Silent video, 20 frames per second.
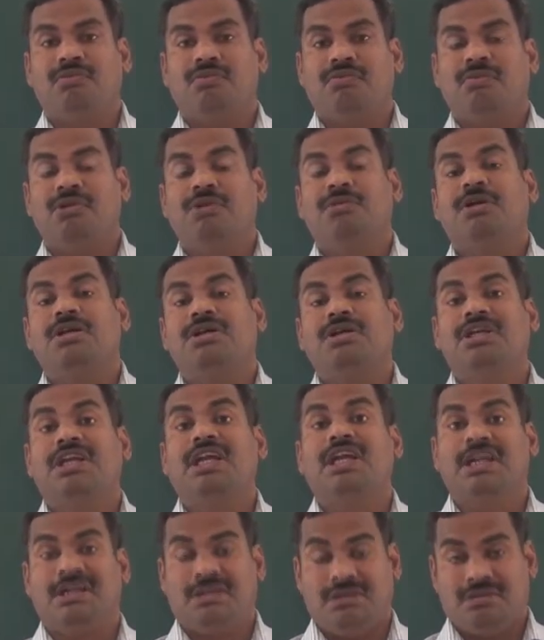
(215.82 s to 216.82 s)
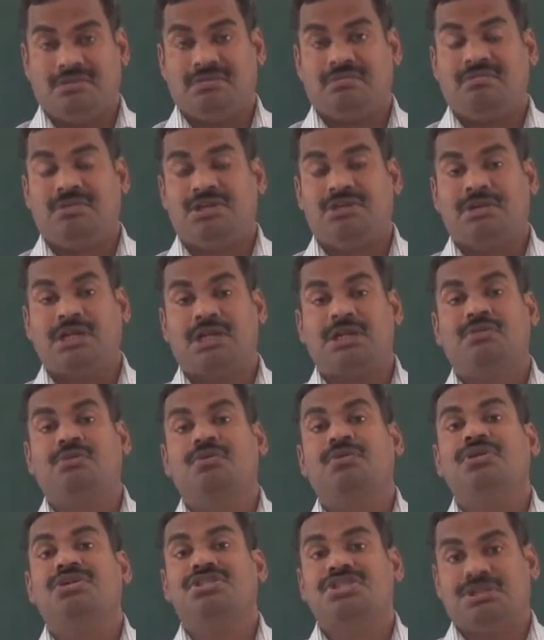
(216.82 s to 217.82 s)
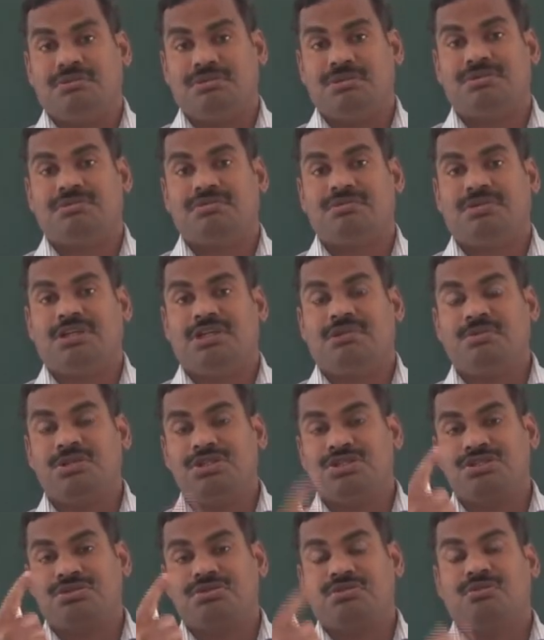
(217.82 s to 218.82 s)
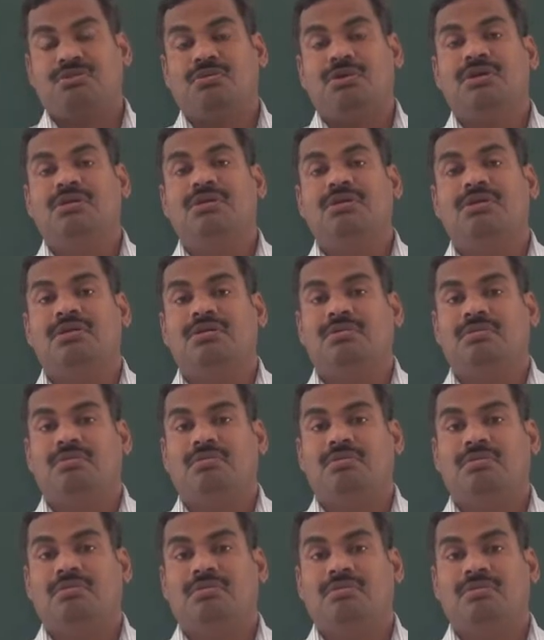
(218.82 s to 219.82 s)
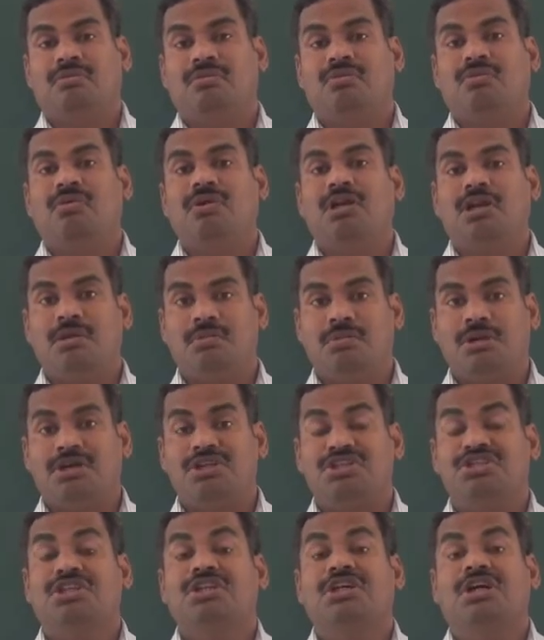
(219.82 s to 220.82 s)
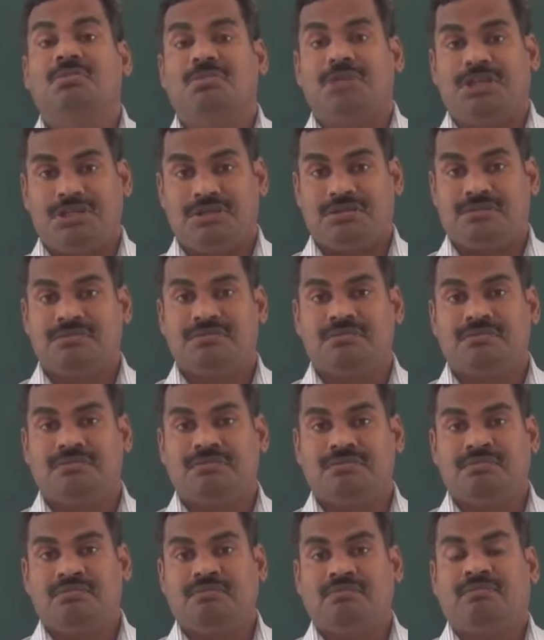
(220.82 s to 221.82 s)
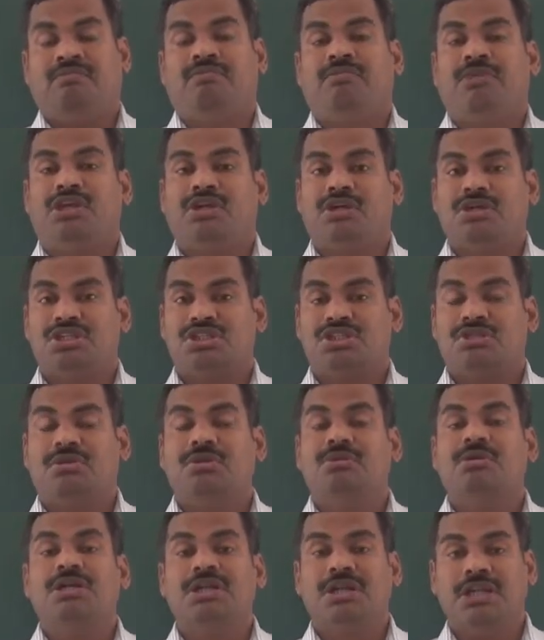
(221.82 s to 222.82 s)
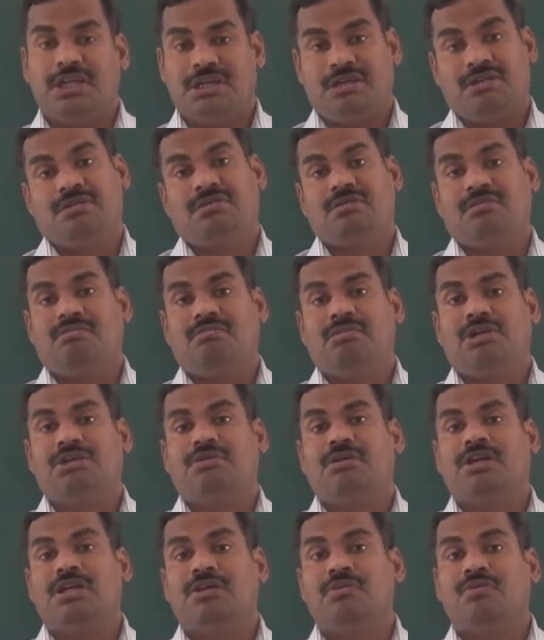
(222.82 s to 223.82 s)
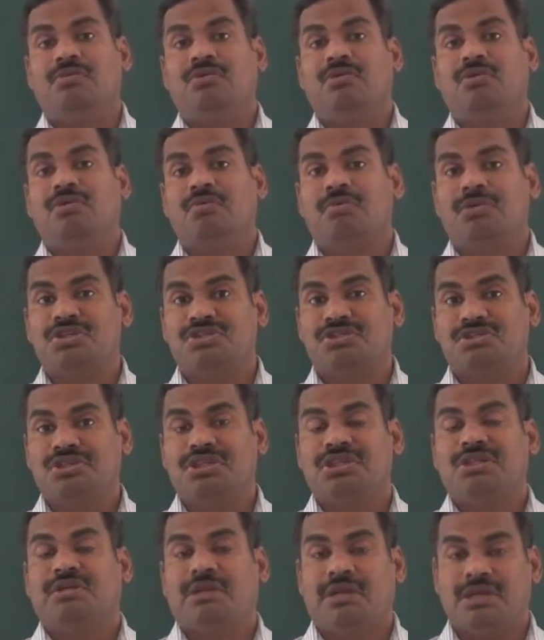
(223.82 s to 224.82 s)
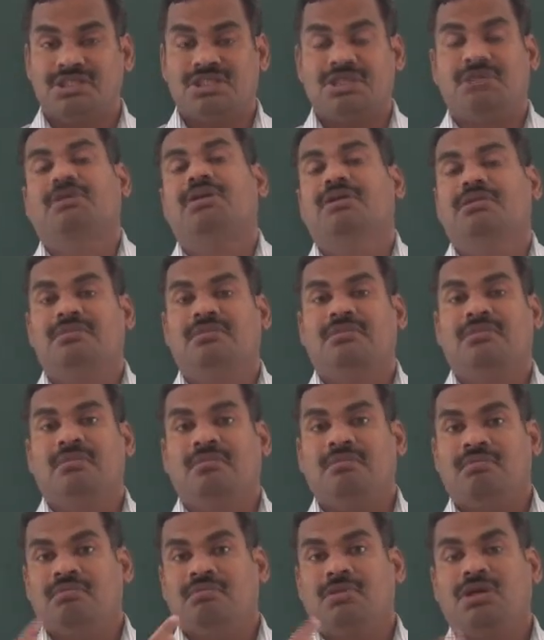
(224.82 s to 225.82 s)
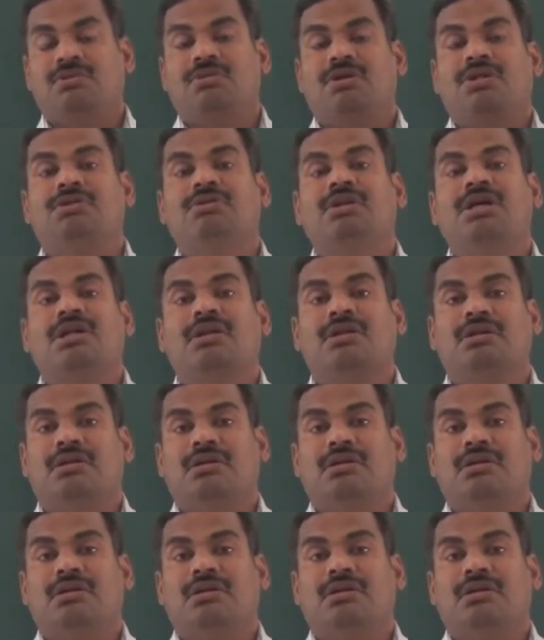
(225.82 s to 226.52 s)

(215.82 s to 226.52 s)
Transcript: we want 8, but we are having only 7. It means 1 covalent bond is incomplete. Because actually we want 8, but we are having 4 plus 3 or 7. But one we are